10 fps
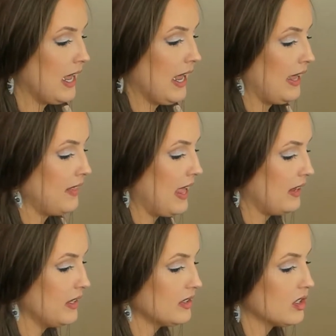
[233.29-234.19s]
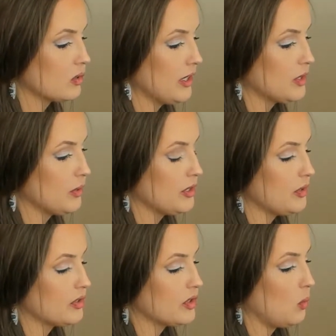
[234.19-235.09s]
and then this is going to
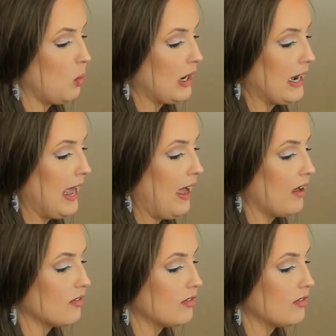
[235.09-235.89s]
reduce to 1/2.